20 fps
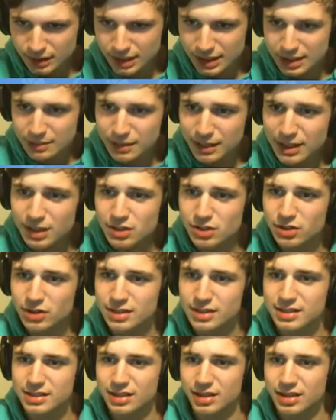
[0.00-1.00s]
He's making sure
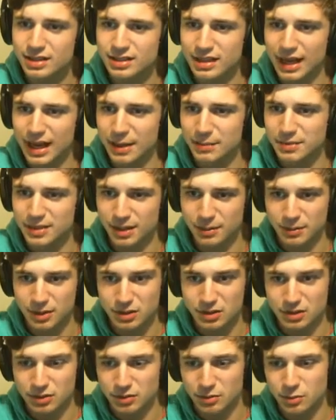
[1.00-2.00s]
he still has camps up,
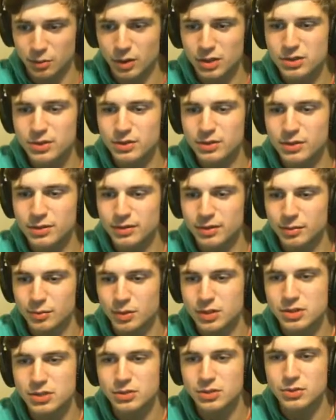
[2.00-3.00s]
because once you
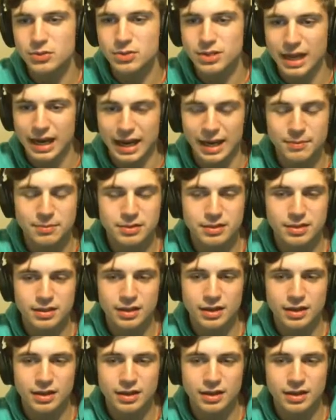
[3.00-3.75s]
lose camps,